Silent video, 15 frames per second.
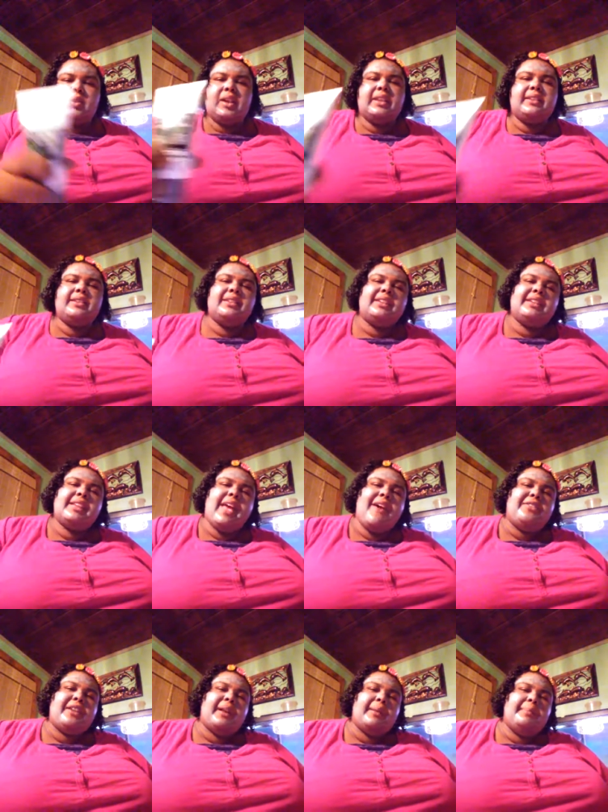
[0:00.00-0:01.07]
So I guess this doesn't
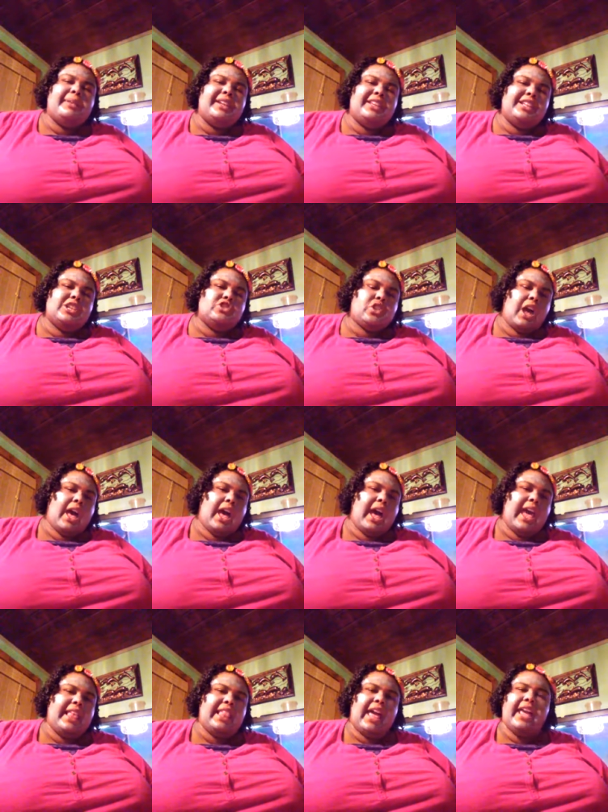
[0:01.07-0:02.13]
have to completely
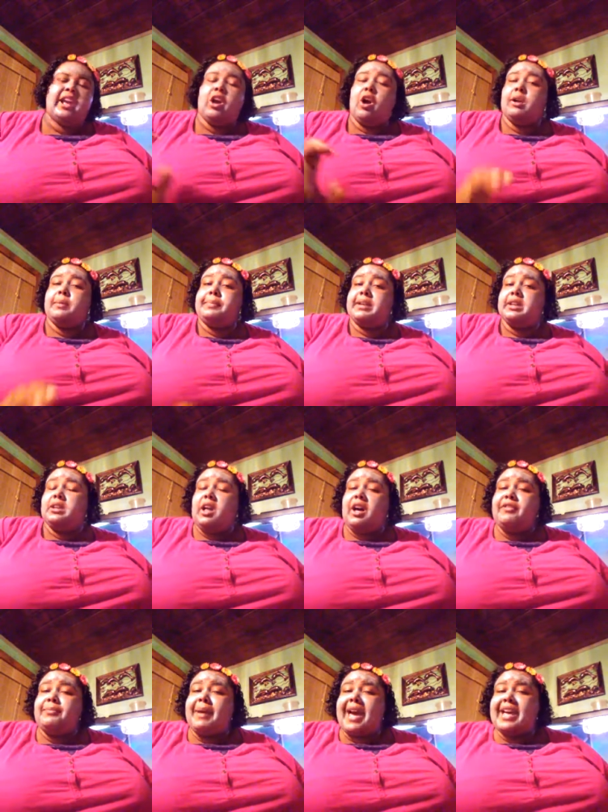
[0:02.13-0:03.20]
dry like our
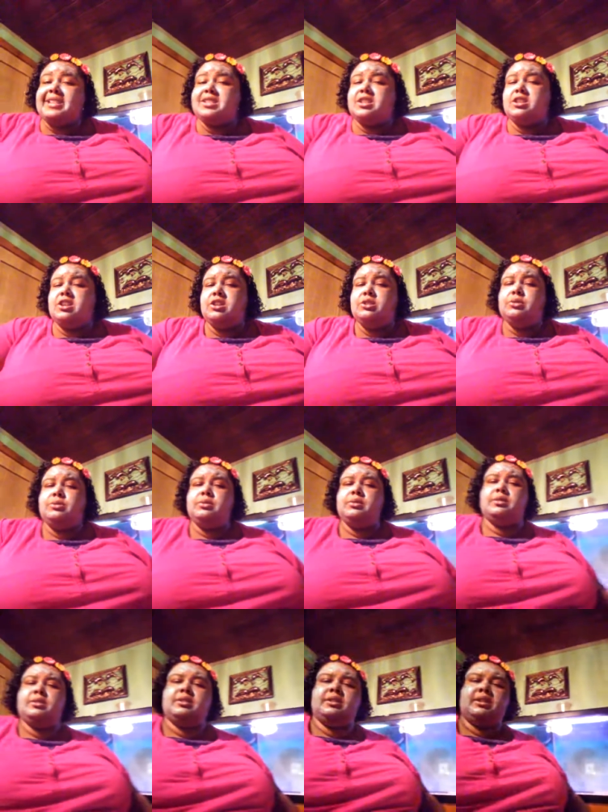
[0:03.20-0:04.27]
peel-off mask do.
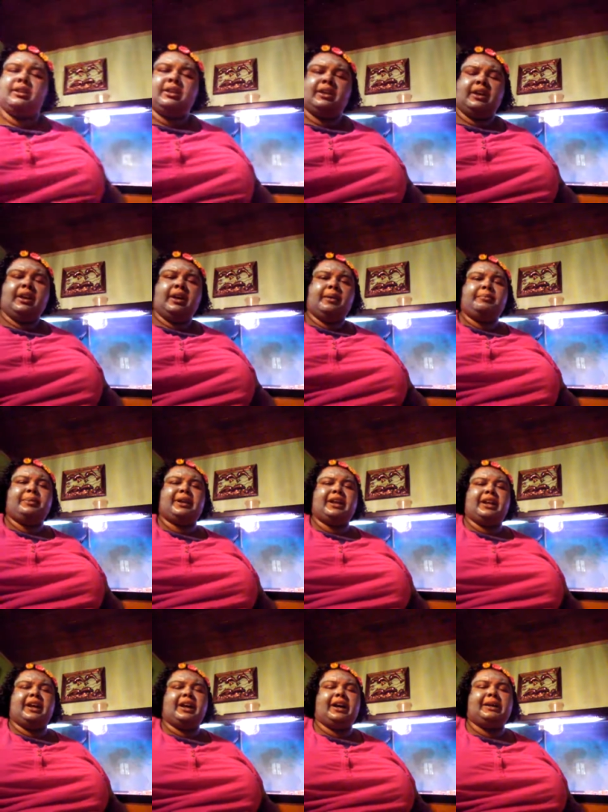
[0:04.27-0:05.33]

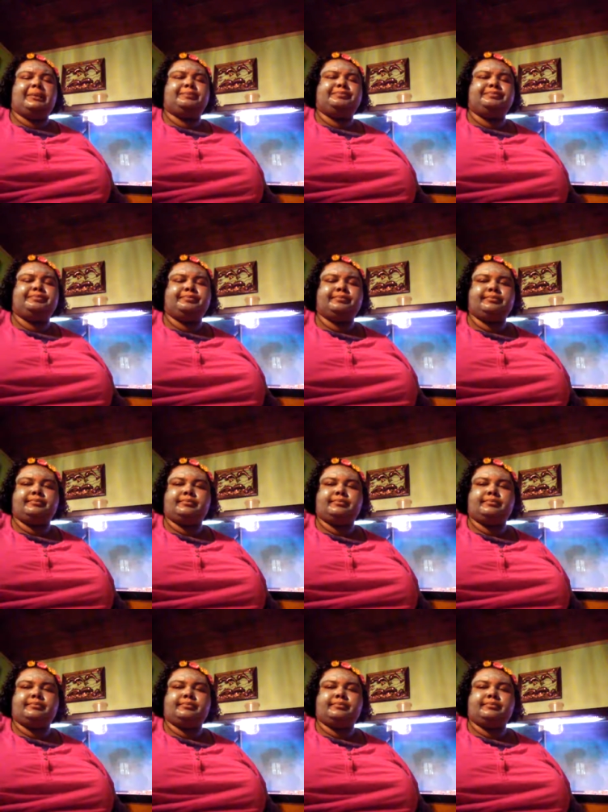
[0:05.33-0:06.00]
But, um,